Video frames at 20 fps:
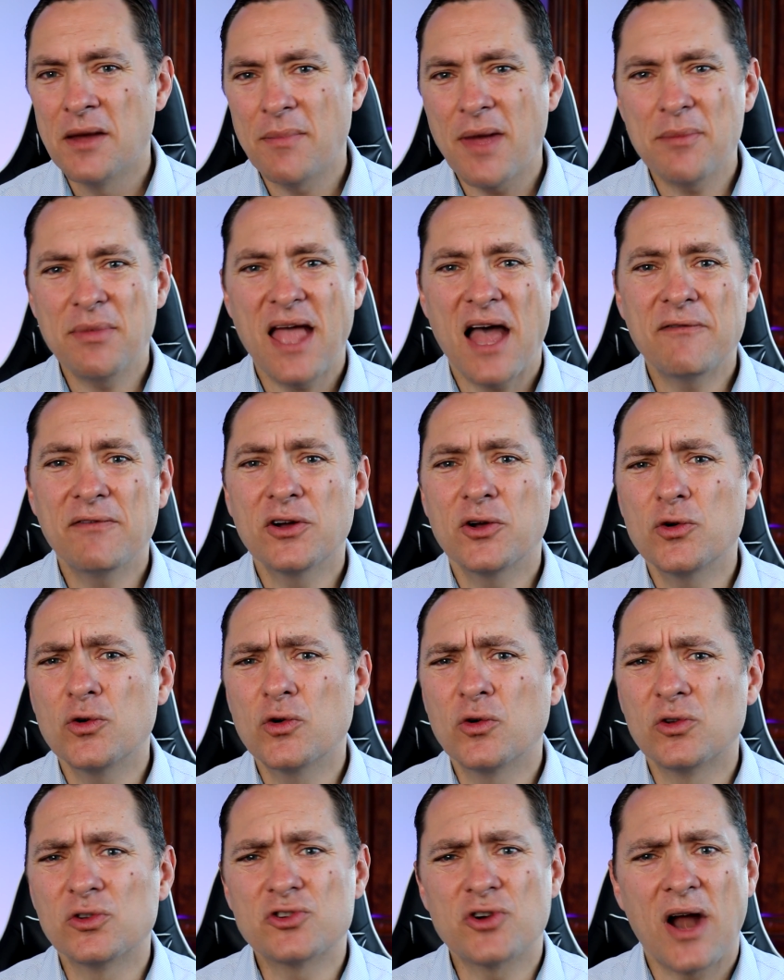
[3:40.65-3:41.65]
maybe have a
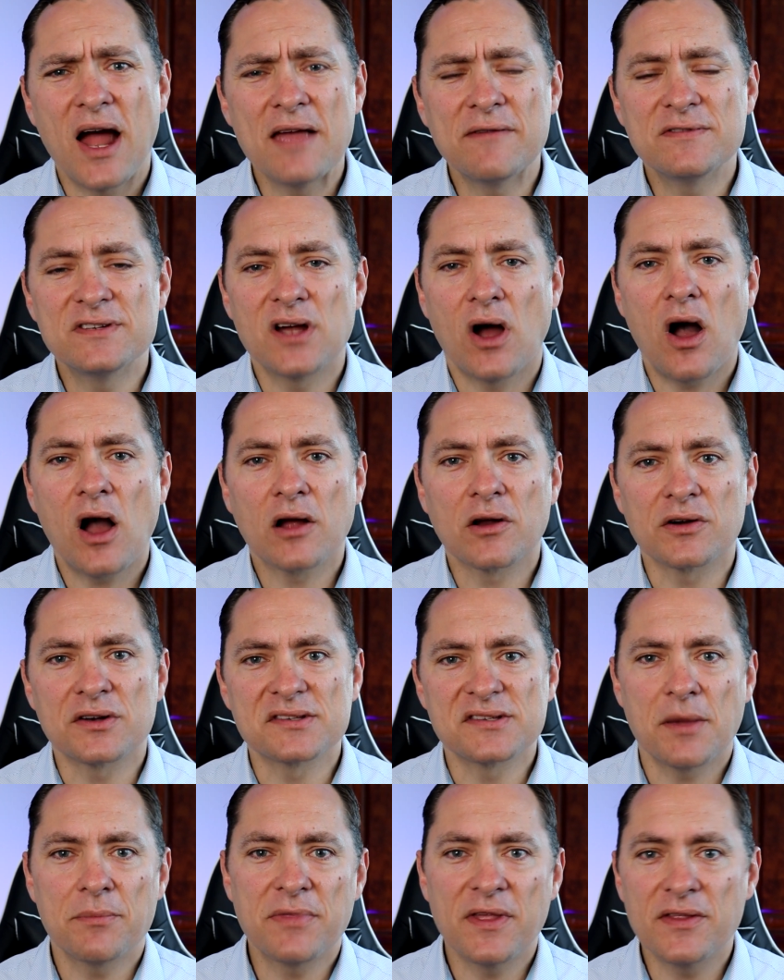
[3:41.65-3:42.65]
Google Drive doc or
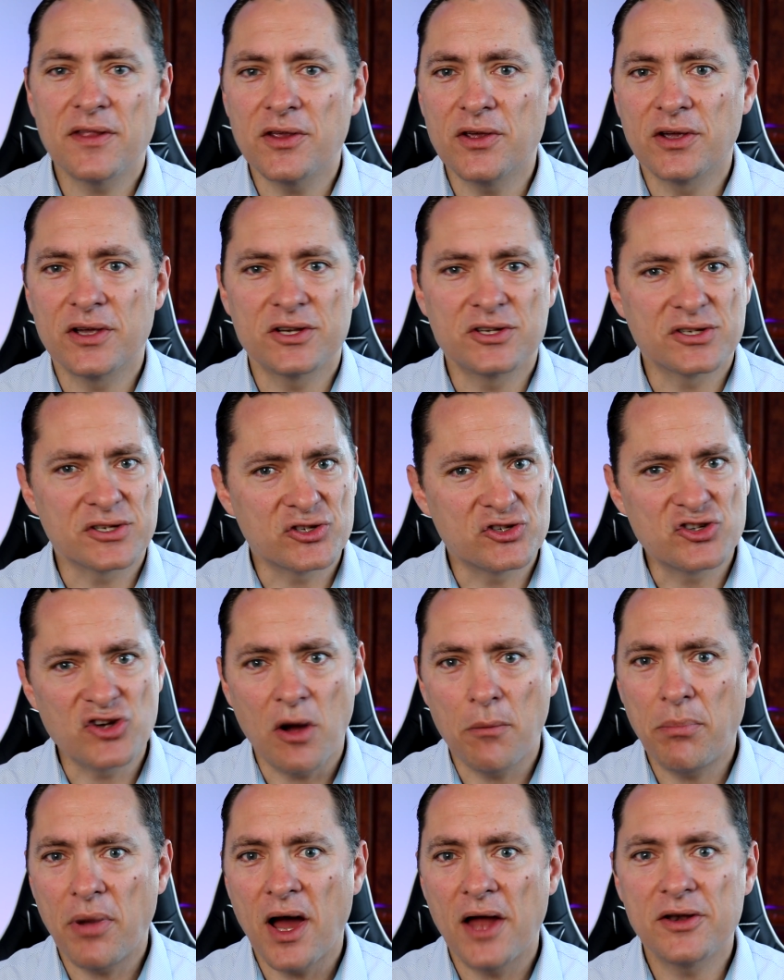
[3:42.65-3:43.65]
something that you can just
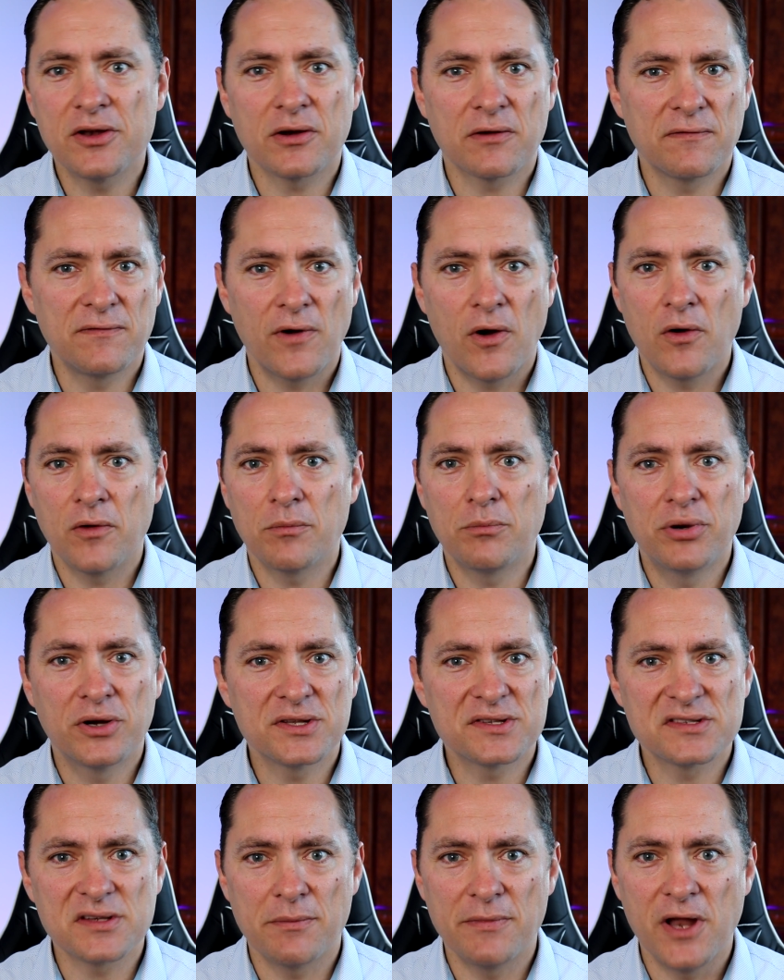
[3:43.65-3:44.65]
jump onto your phone,
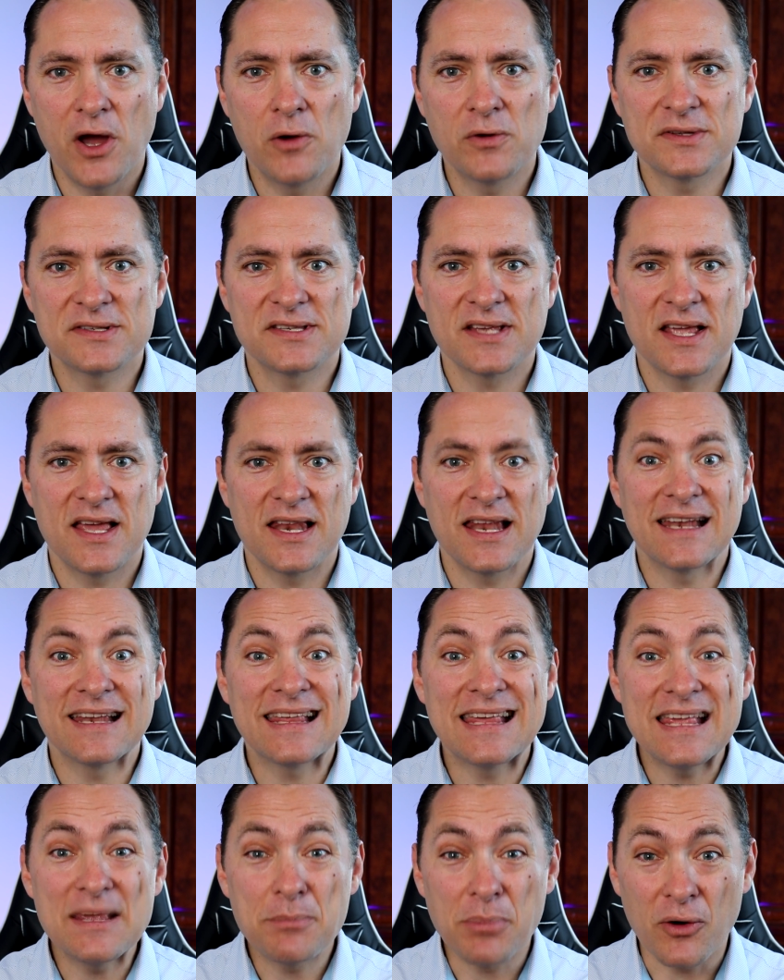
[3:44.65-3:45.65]
put some notes in, and
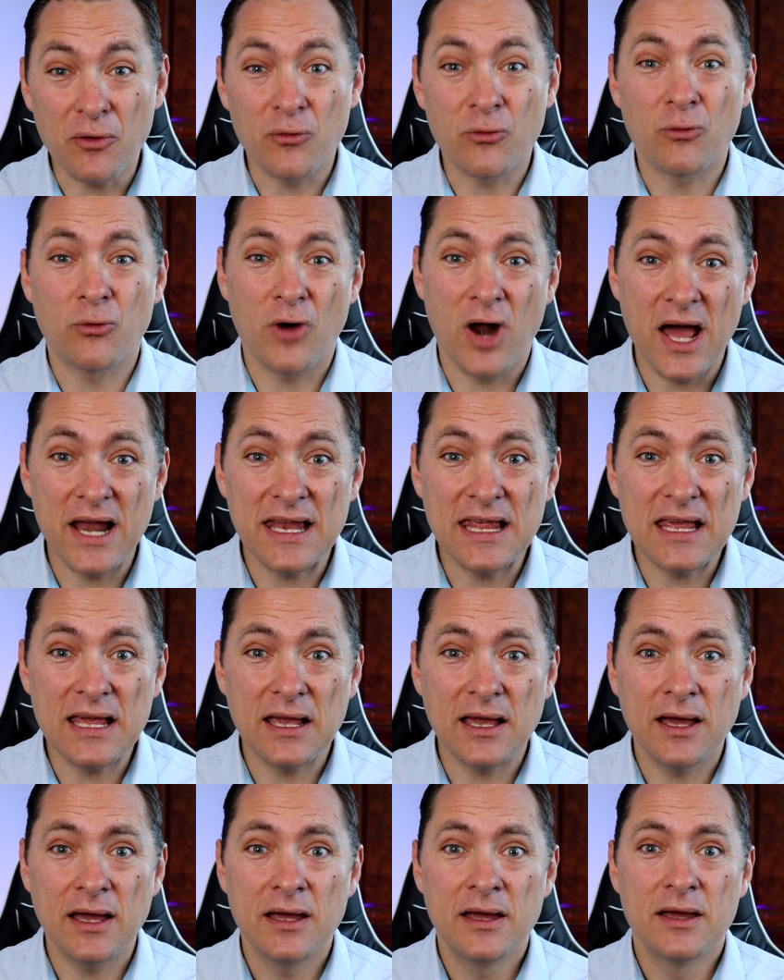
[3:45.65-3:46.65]
keep a
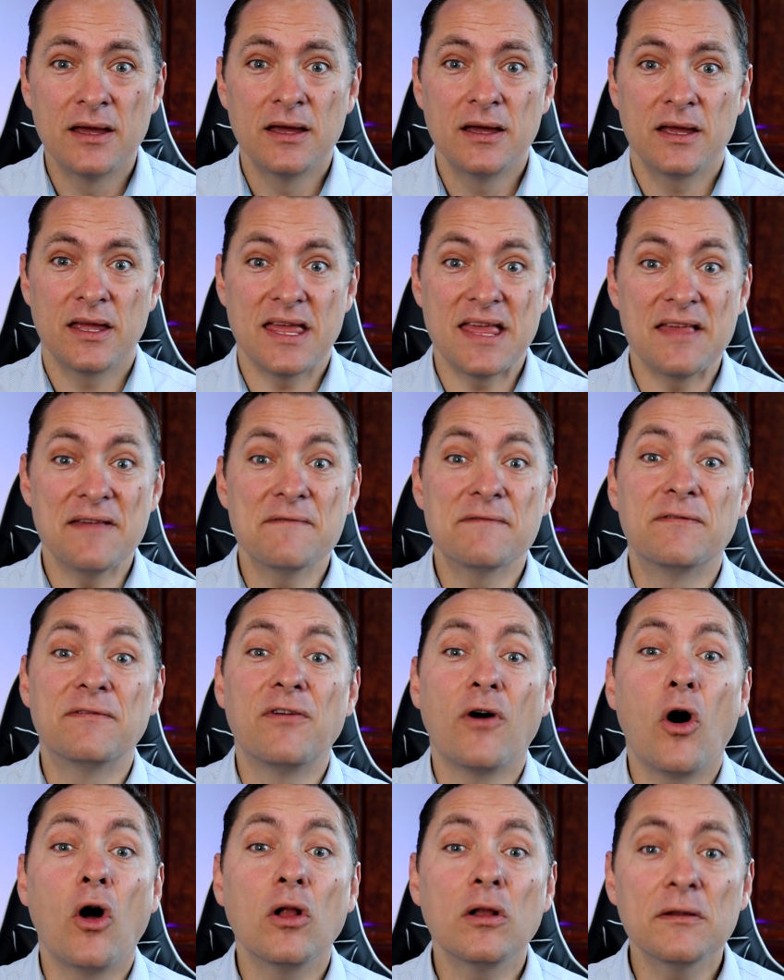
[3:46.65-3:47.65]
running,
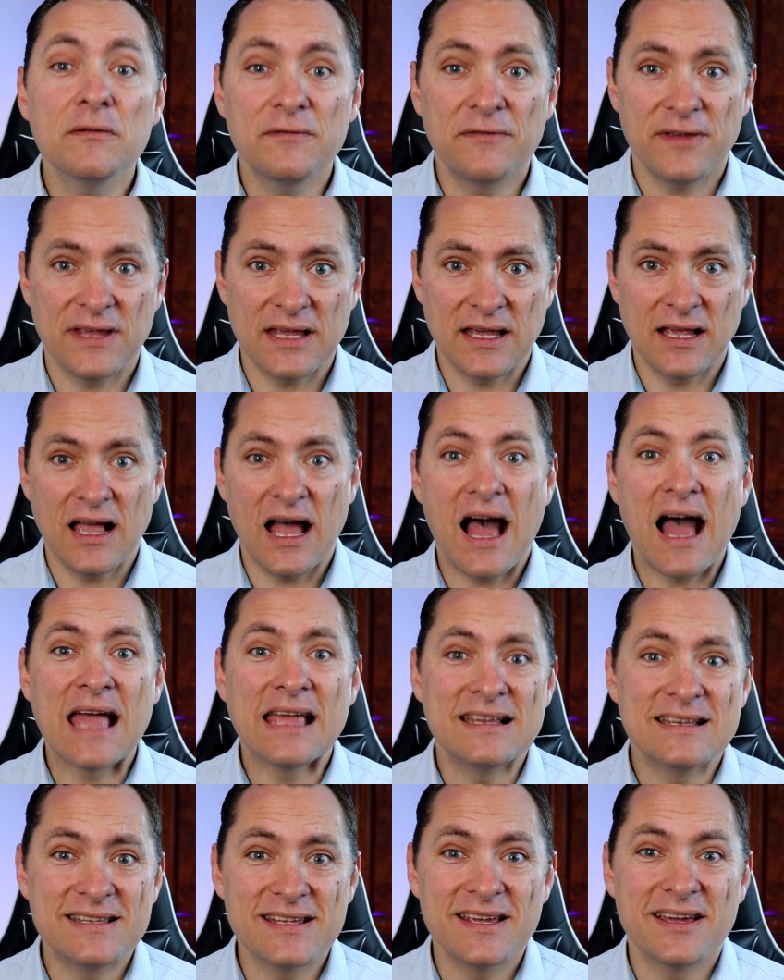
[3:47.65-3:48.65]
evolving
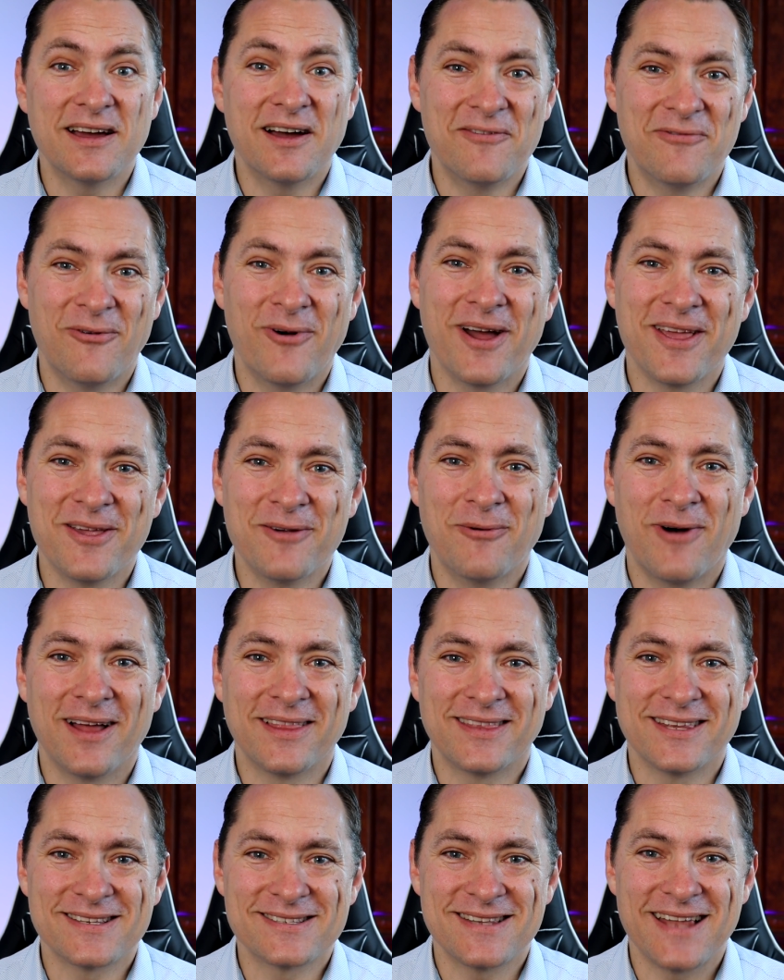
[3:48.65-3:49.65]
idea of what you
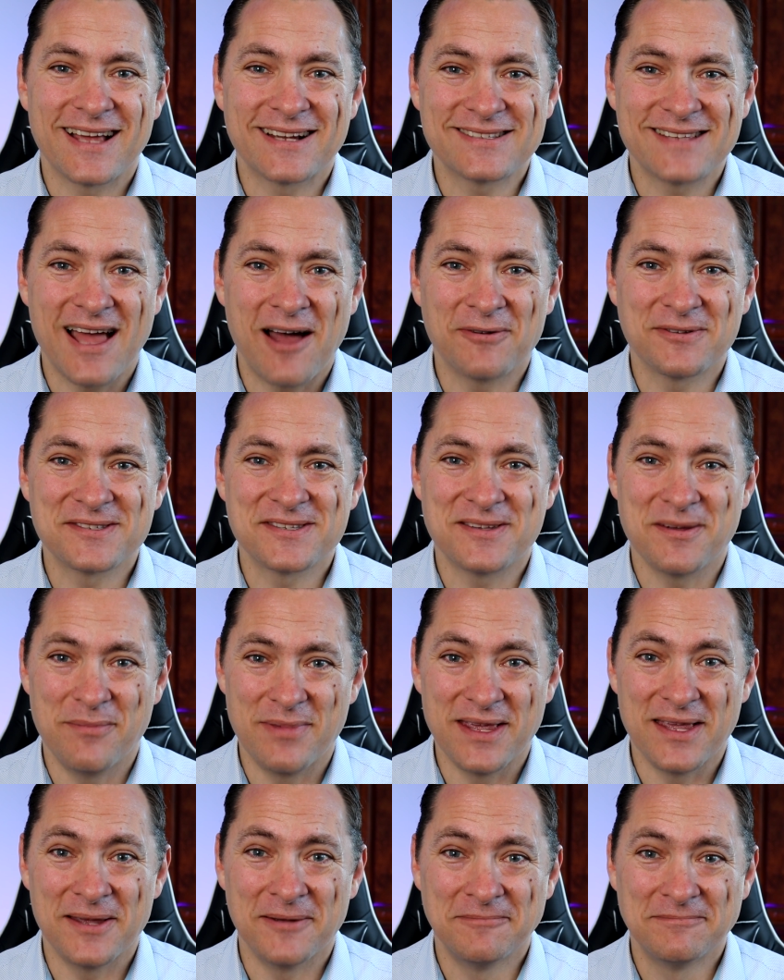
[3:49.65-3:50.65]
want this next house to
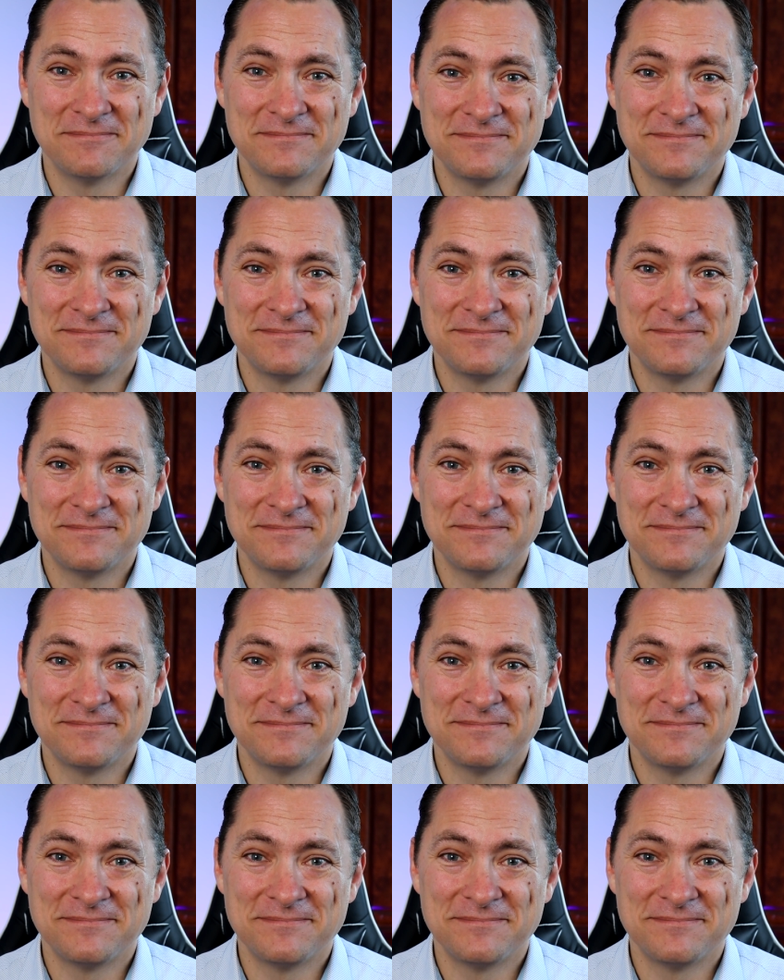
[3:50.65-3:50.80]
be.